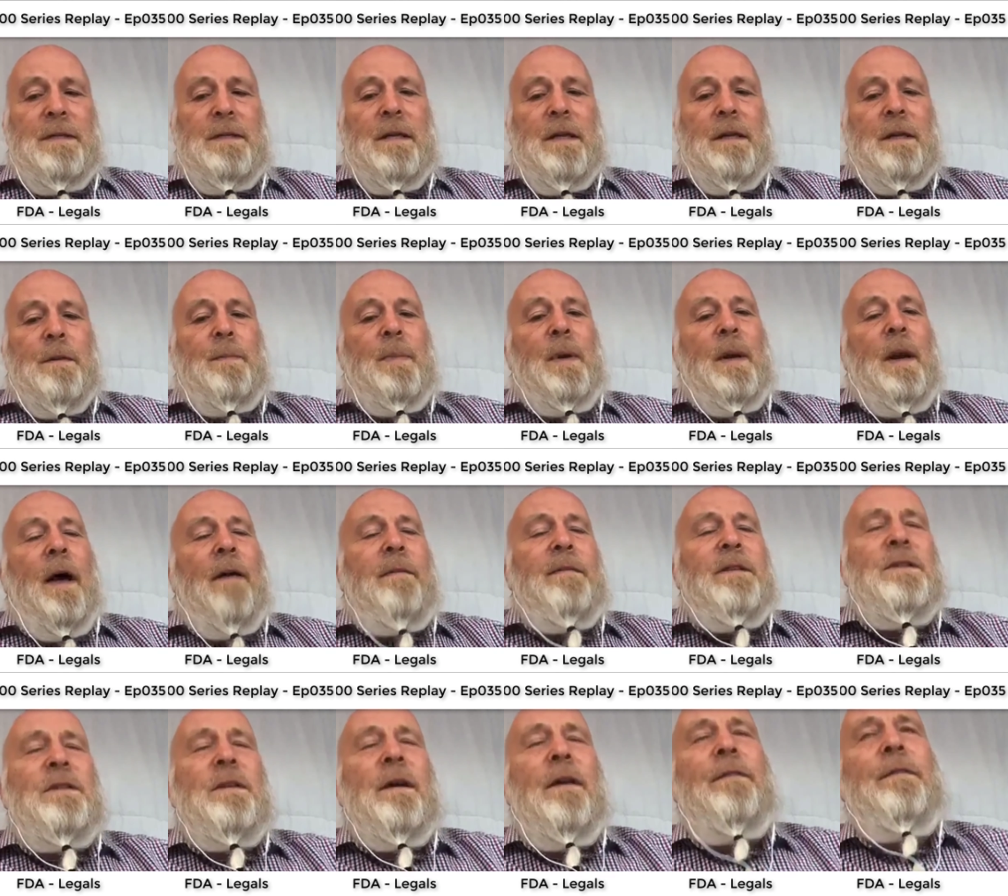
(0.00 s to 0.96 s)
considered. But
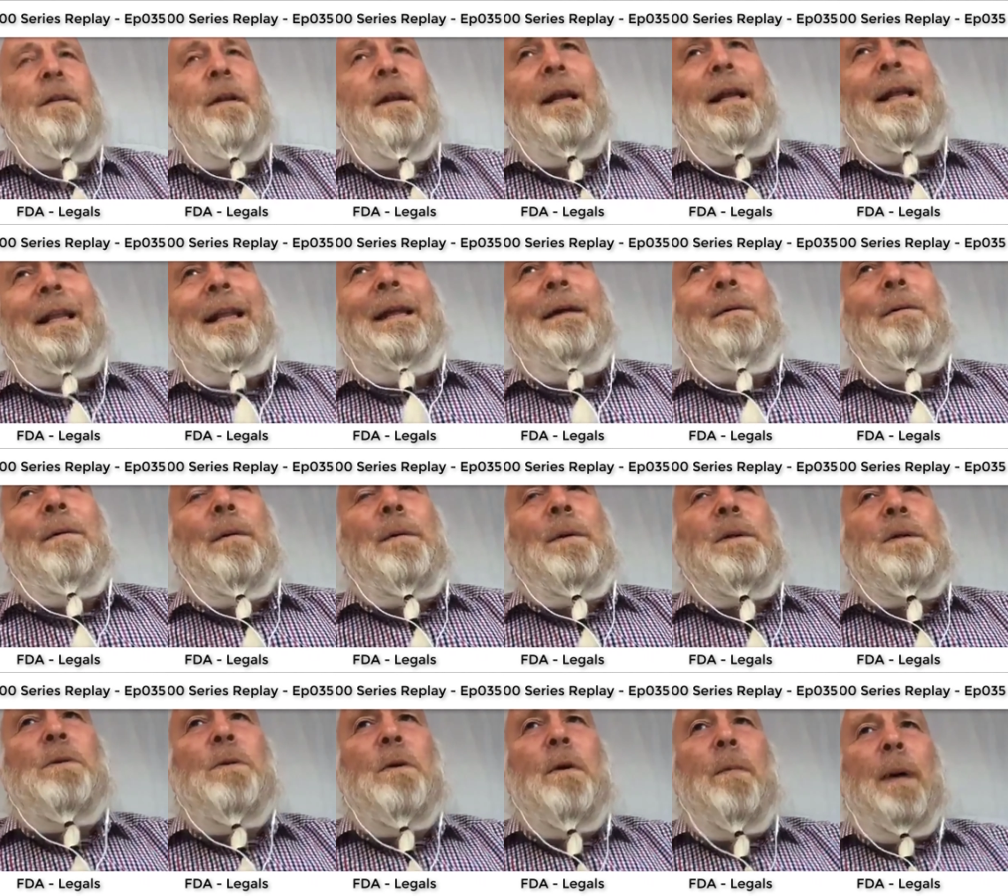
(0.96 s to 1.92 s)
other stuff, when
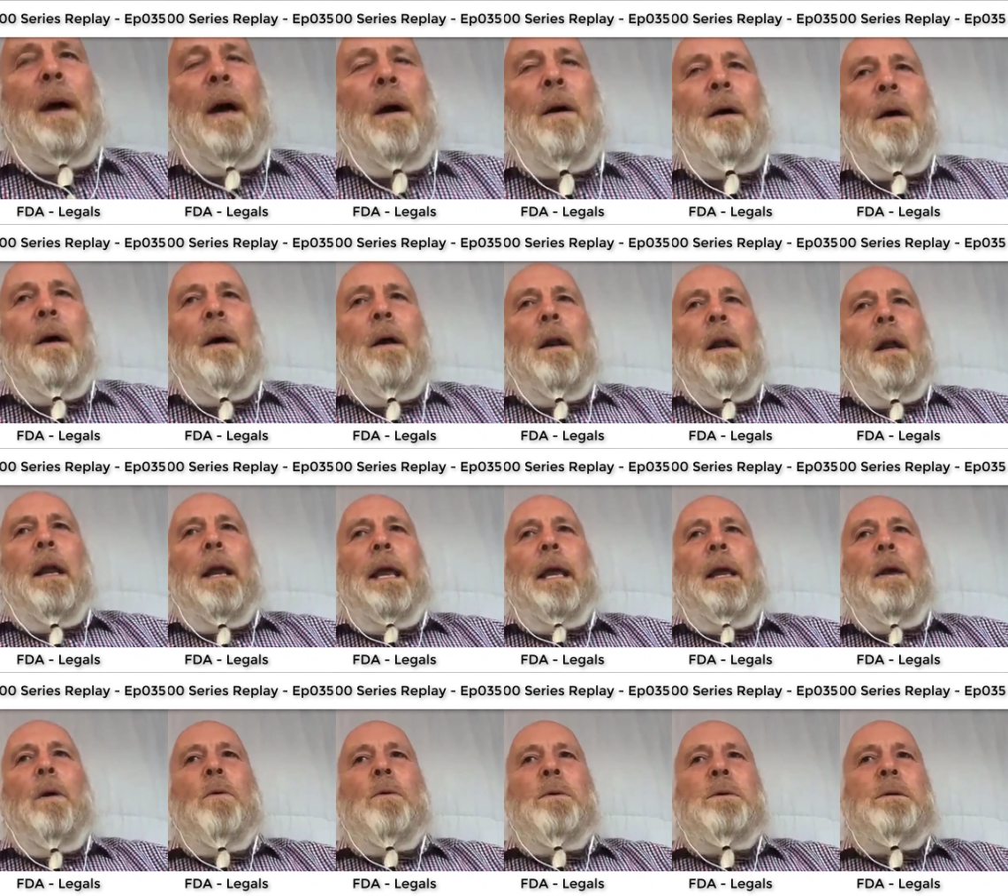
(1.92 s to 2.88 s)
we talk about
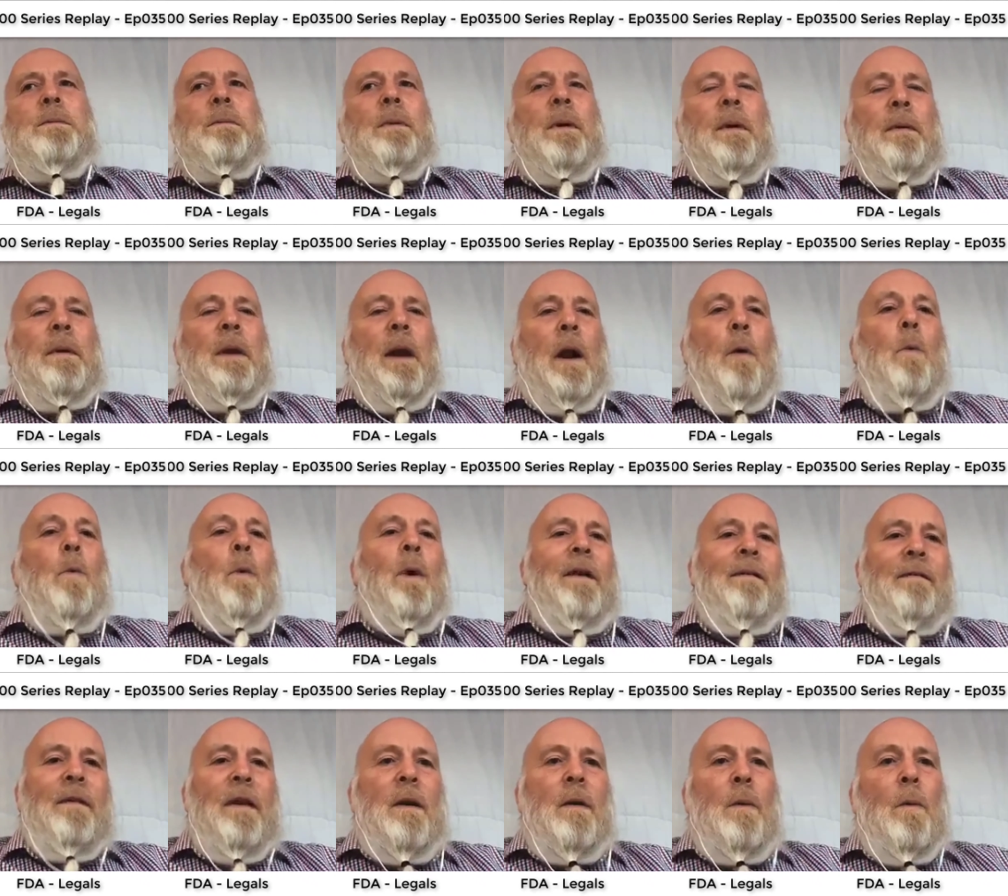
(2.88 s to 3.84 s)
legals, you know,
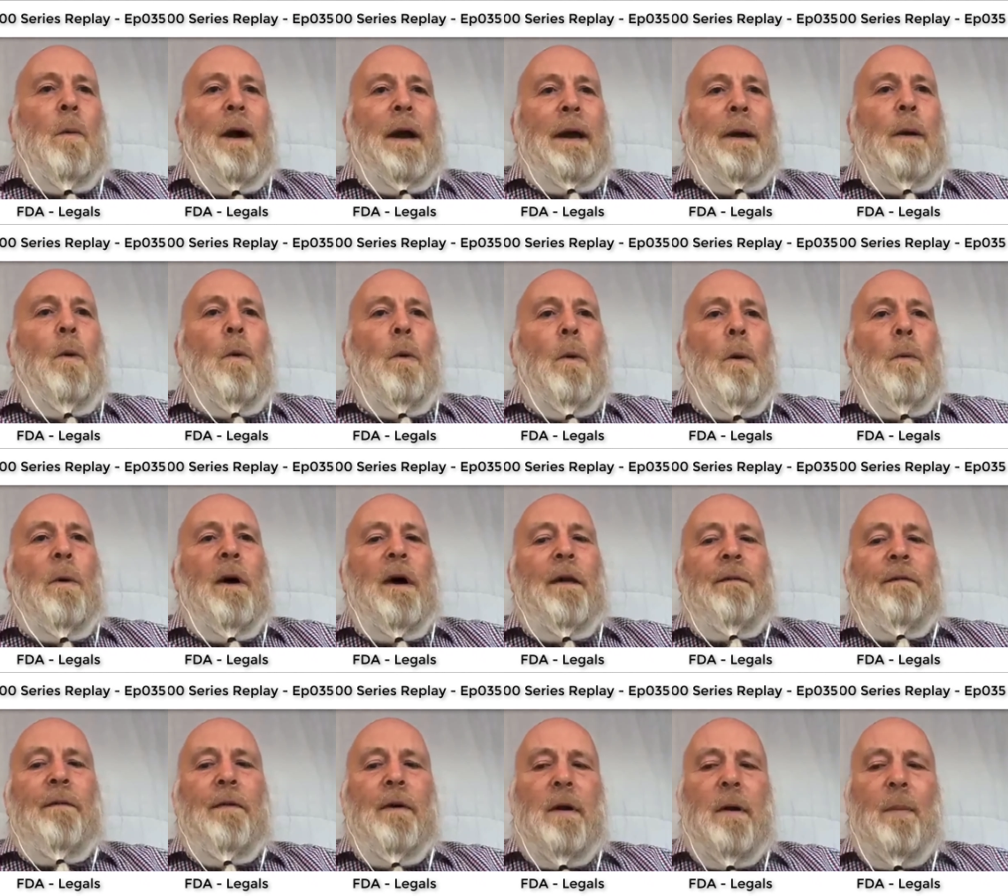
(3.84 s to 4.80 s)
weaving the way all the
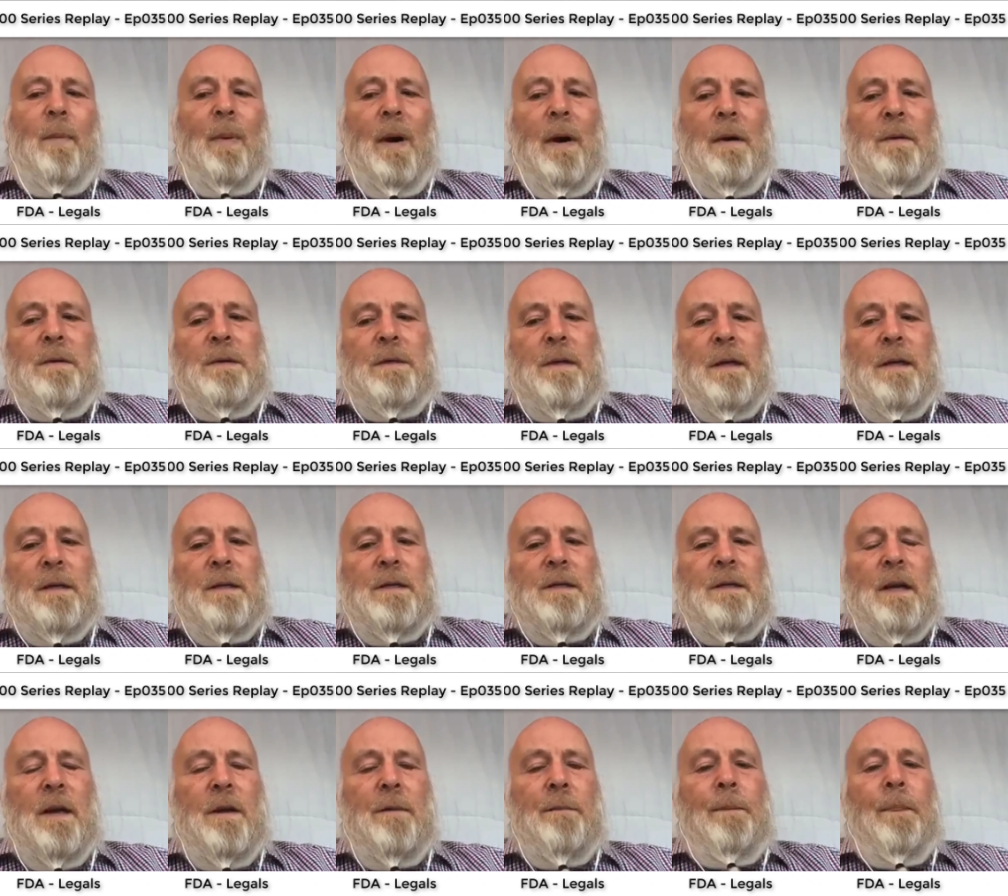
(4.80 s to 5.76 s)
way through the process.
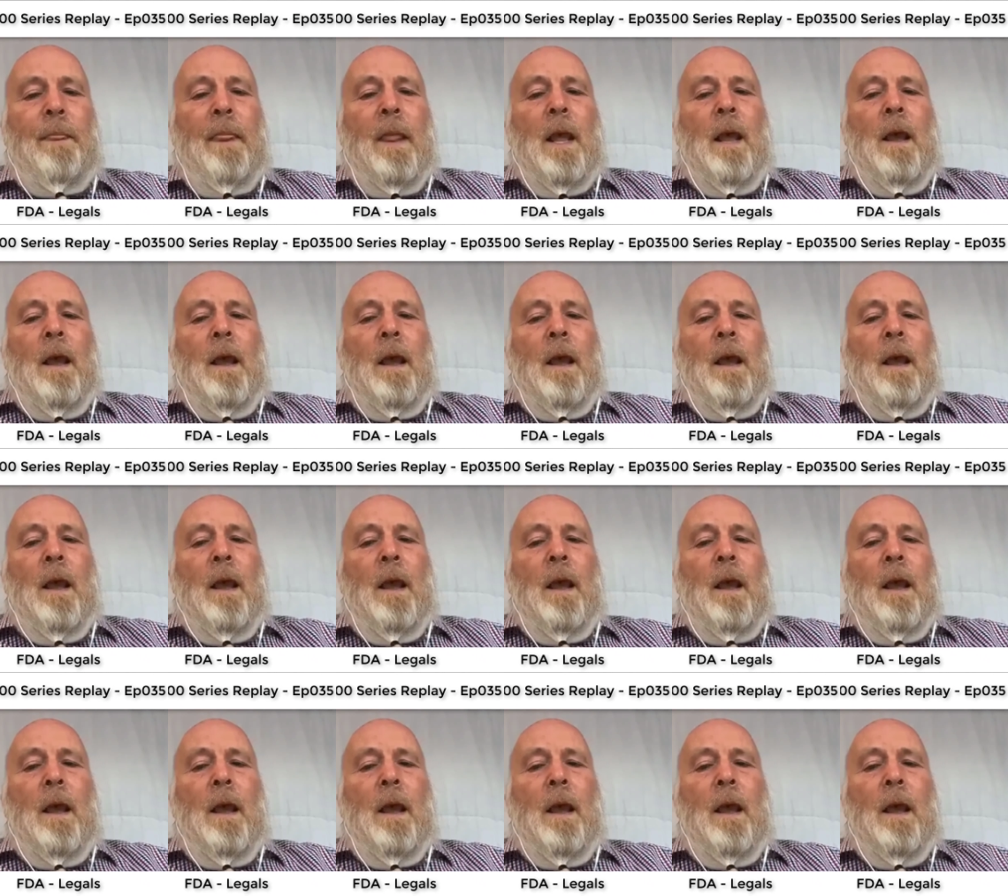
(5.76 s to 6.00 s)
So